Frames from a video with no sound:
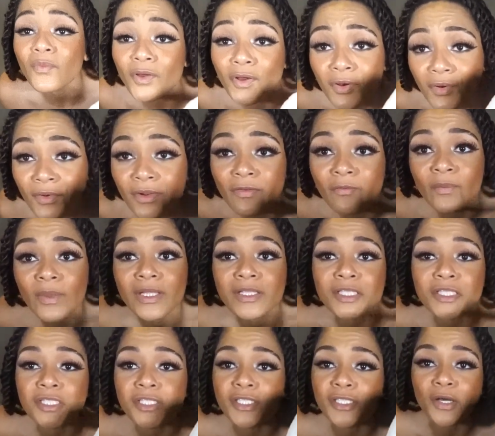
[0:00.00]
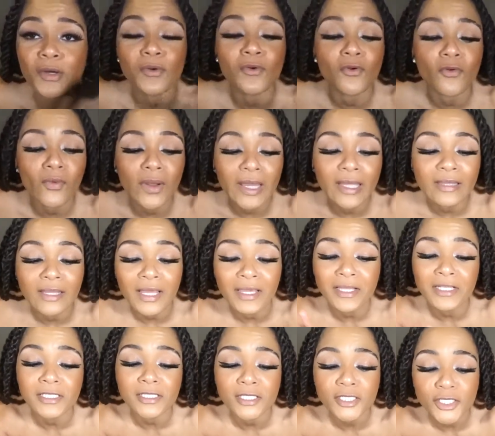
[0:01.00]
could have been so great. Like
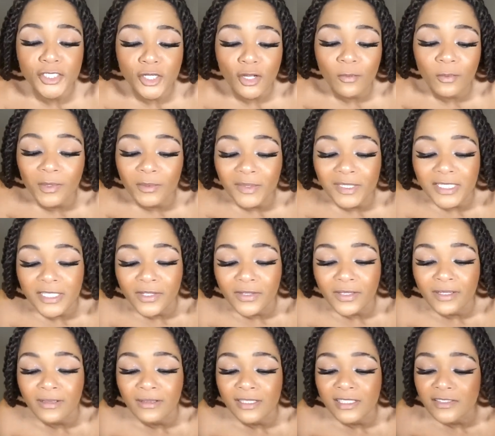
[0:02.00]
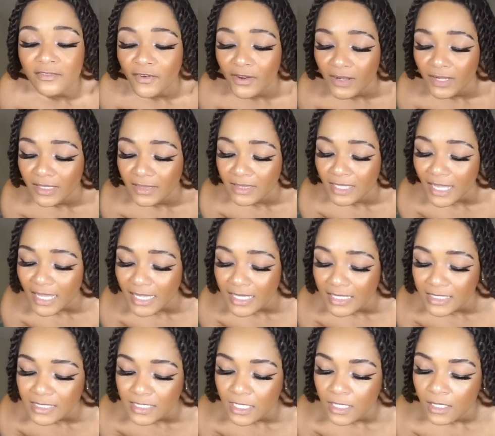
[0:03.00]
it's Sherpa material, it's very
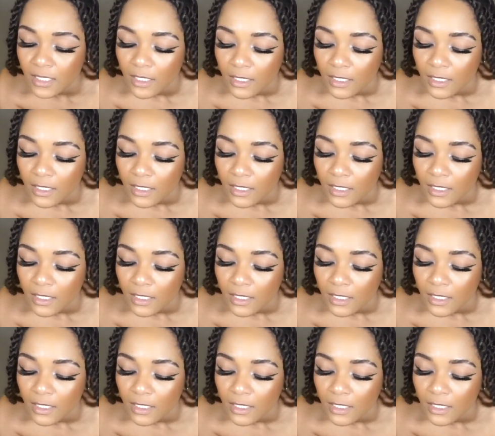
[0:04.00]
light.